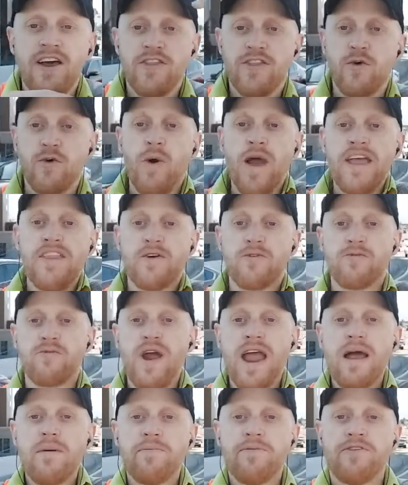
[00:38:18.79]
The way the
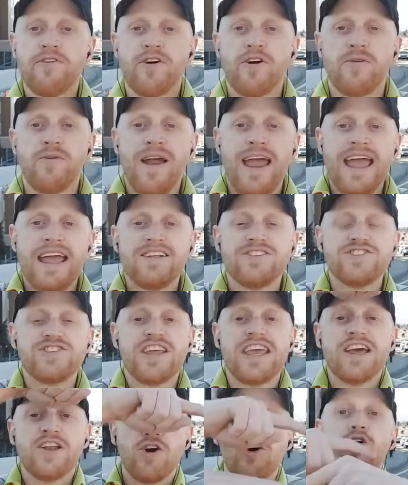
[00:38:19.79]
ramps are arranged,
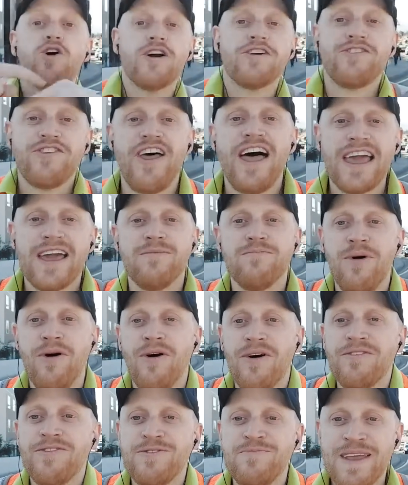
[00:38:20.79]
it looks like a
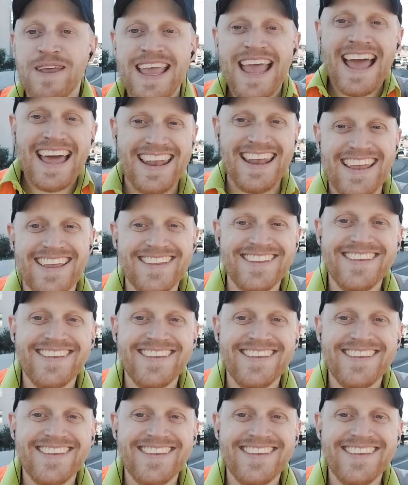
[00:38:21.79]
bowl of spaghetti.